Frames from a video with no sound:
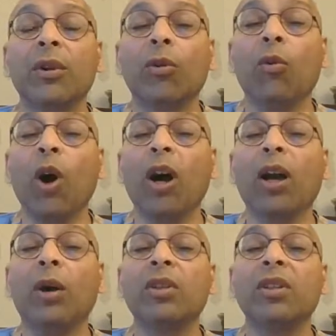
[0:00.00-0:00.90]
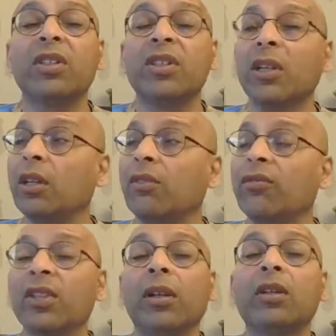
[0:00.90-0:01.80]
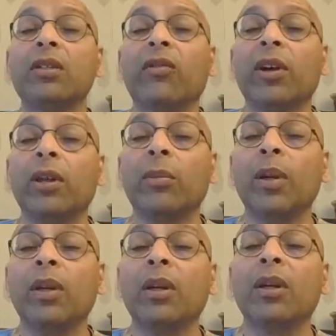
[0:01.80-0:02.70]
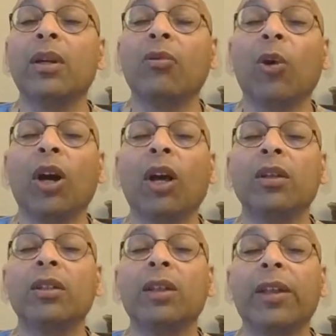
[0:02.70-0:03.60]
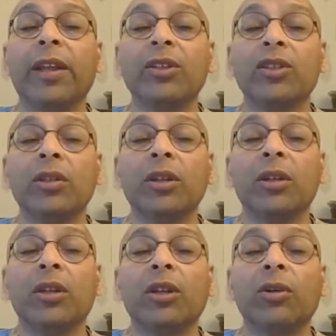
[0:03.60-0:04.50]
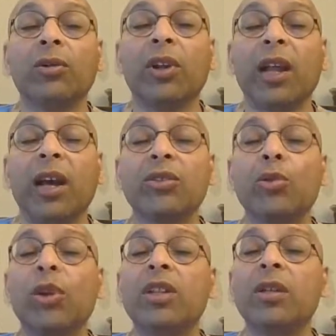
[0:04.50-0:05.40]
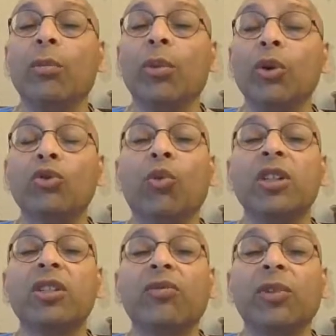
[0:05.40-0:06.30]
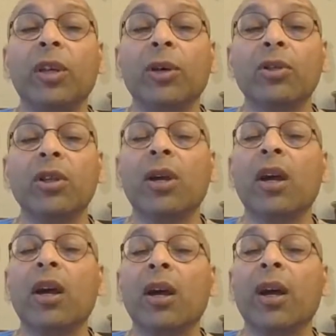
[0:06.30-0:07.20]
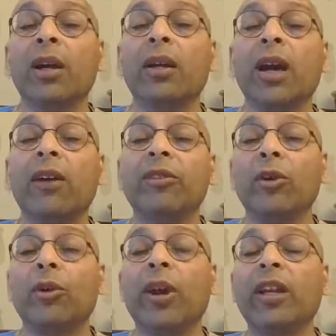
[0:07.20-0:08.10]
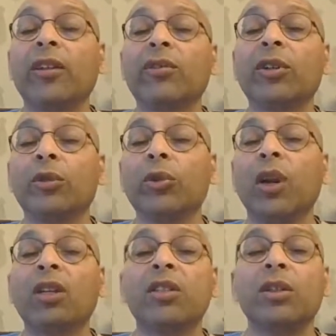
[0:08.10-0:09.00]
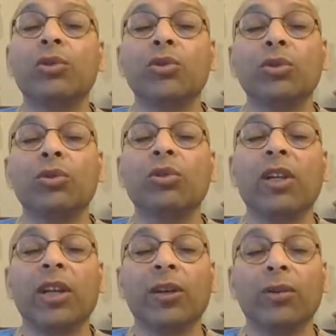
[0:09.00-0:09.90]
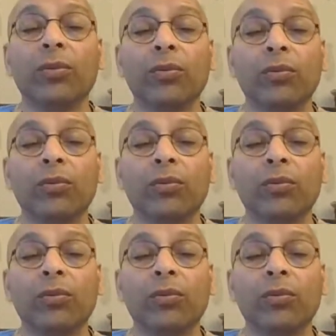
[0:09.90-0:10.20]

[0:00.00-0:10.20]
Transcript: walk out in the sun if sun is available, you walk out in the nature, relax, read some books, watch some videos, and have a great afternoon. See you soon. Thank you.